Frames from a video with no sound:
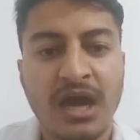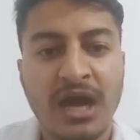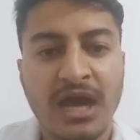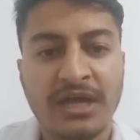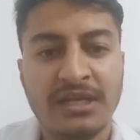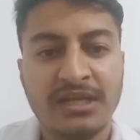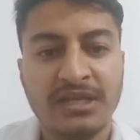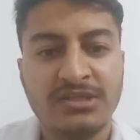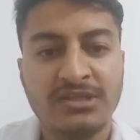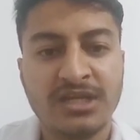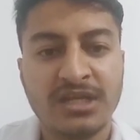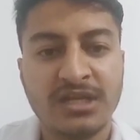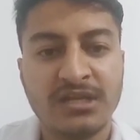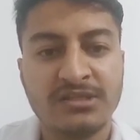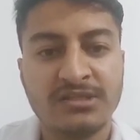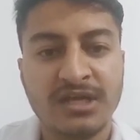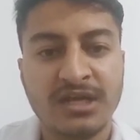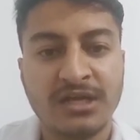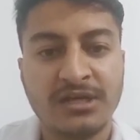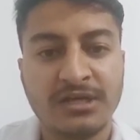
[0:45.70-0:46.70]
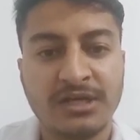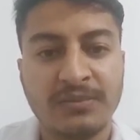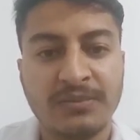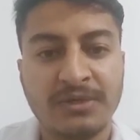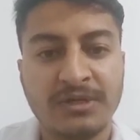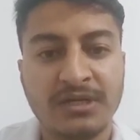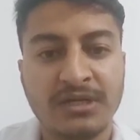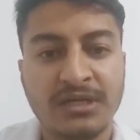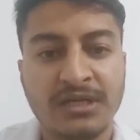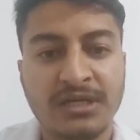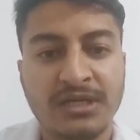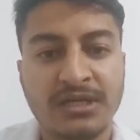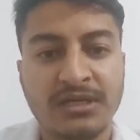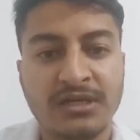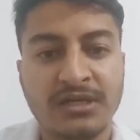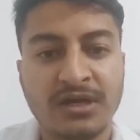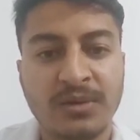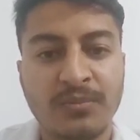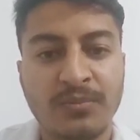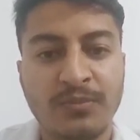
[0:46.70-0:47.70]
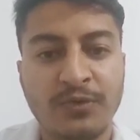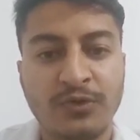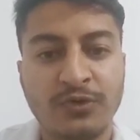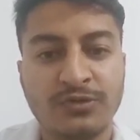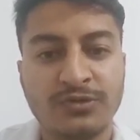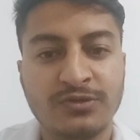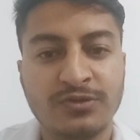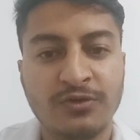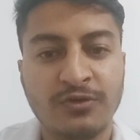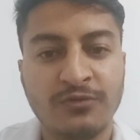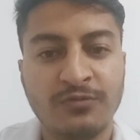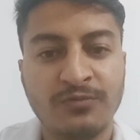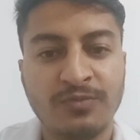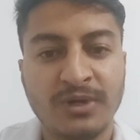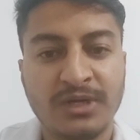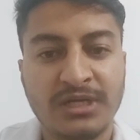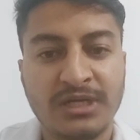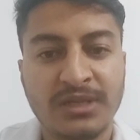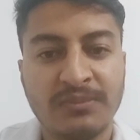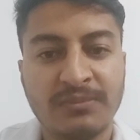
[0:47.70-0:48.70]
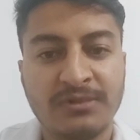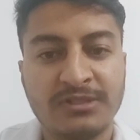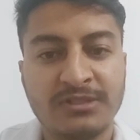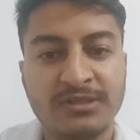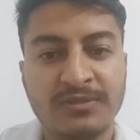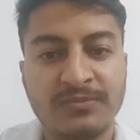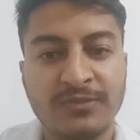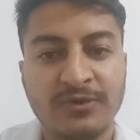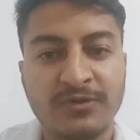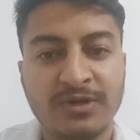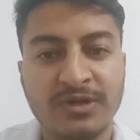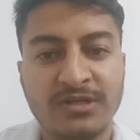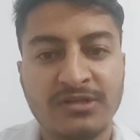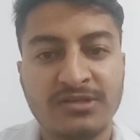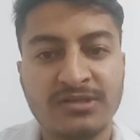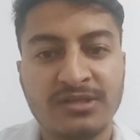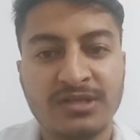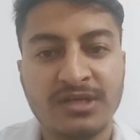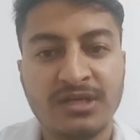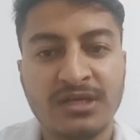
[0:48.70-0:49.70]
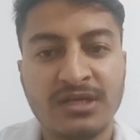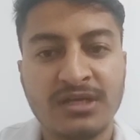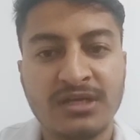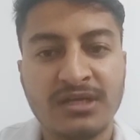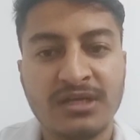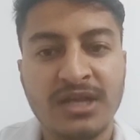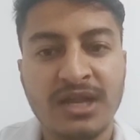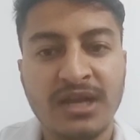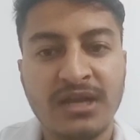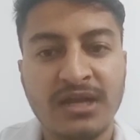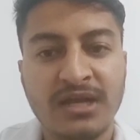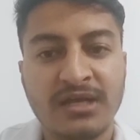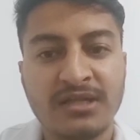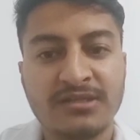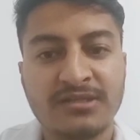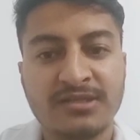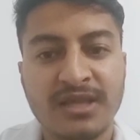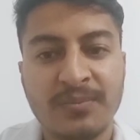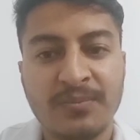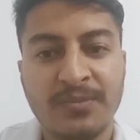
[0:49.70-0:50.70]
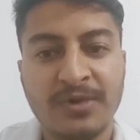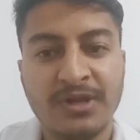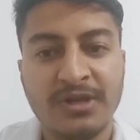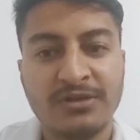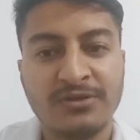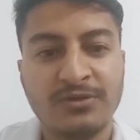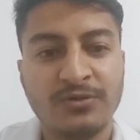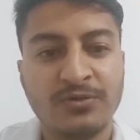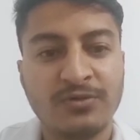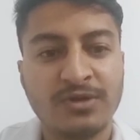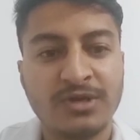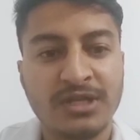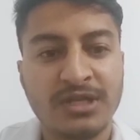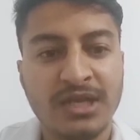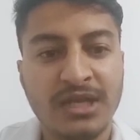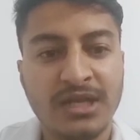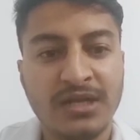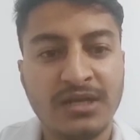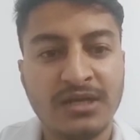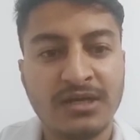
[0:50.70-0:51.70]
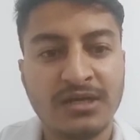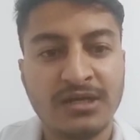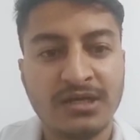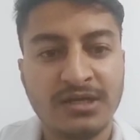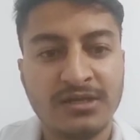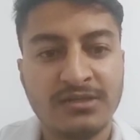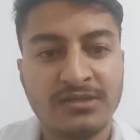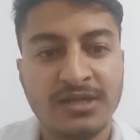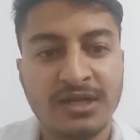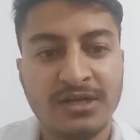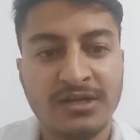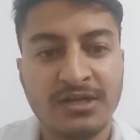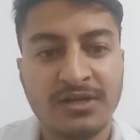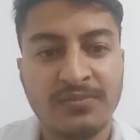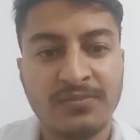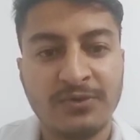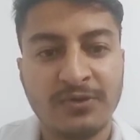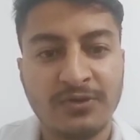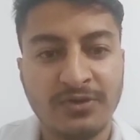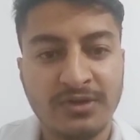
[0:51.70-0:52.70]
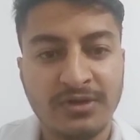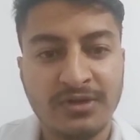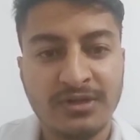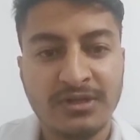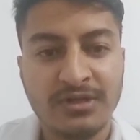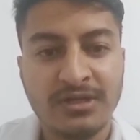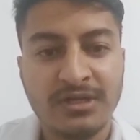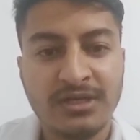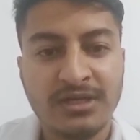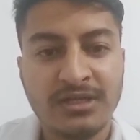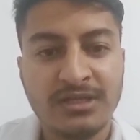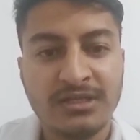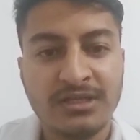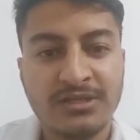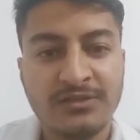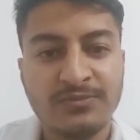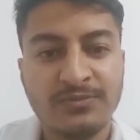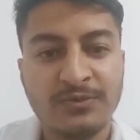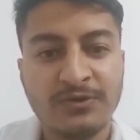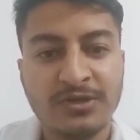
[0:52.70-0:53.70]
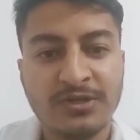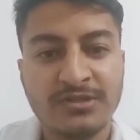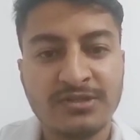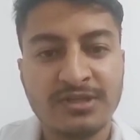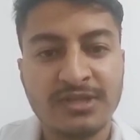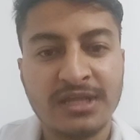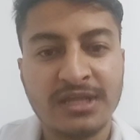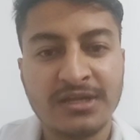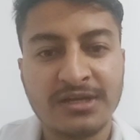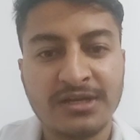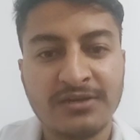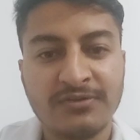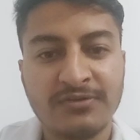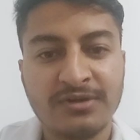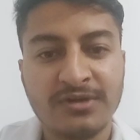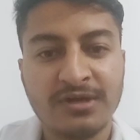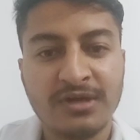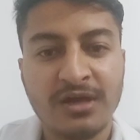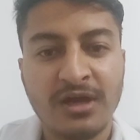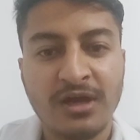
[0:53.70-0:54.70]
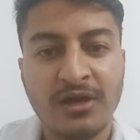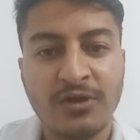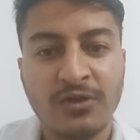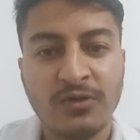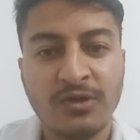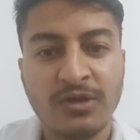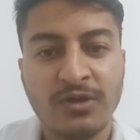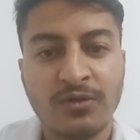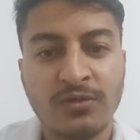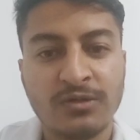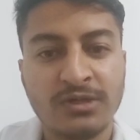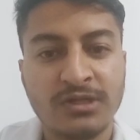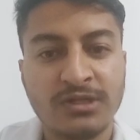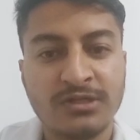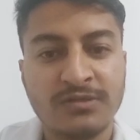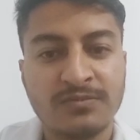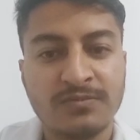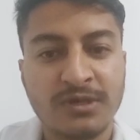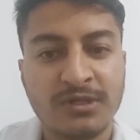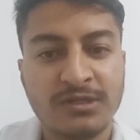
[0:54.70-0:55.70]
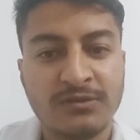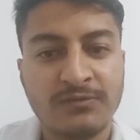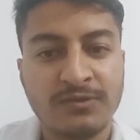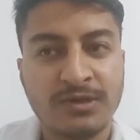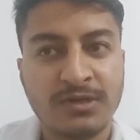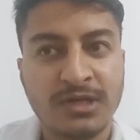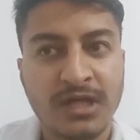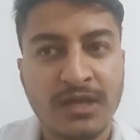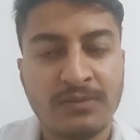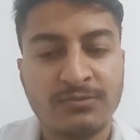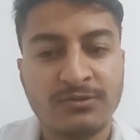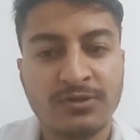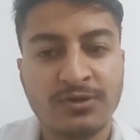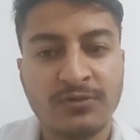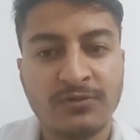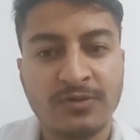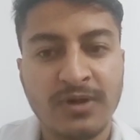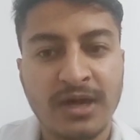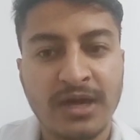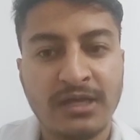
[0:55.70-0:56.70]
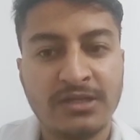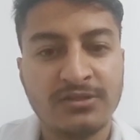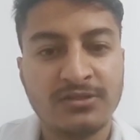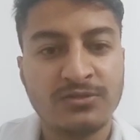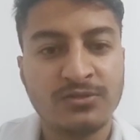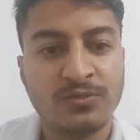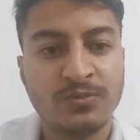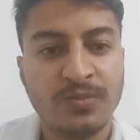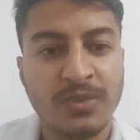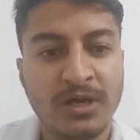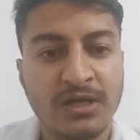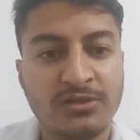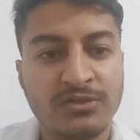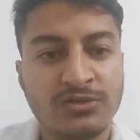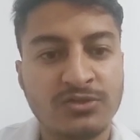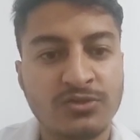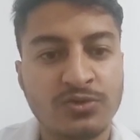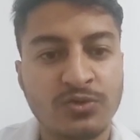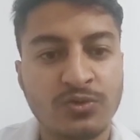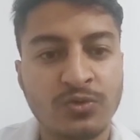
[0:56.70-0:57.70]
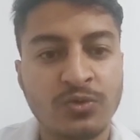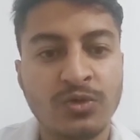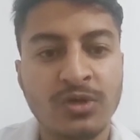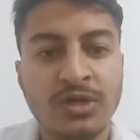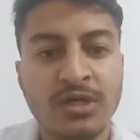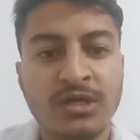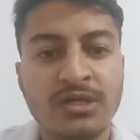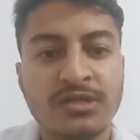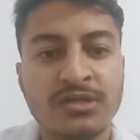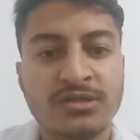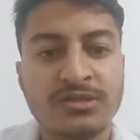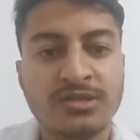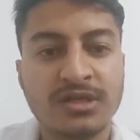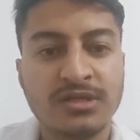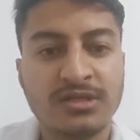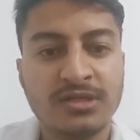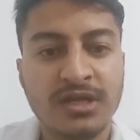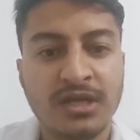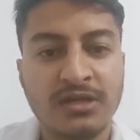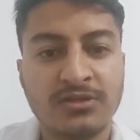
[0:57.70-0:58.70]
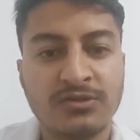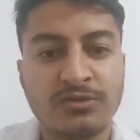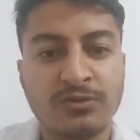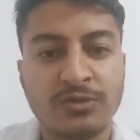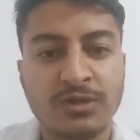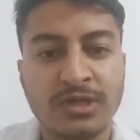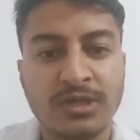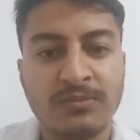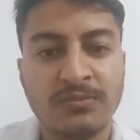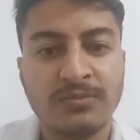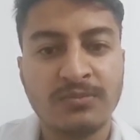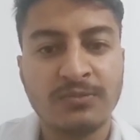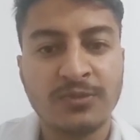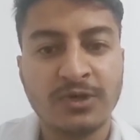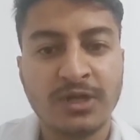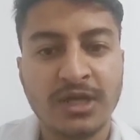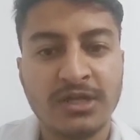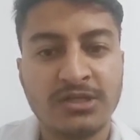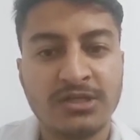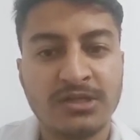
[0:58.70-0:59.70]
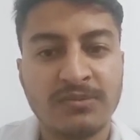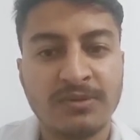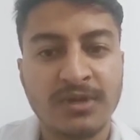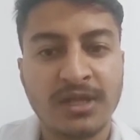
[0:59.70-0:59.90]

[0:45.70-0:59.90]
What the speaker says: Ionic channels are typically composed of multiple subunits that assemble to create a central pore. This pore is selective, allowing only specific types of ions to pass through, such as sodium, potassium,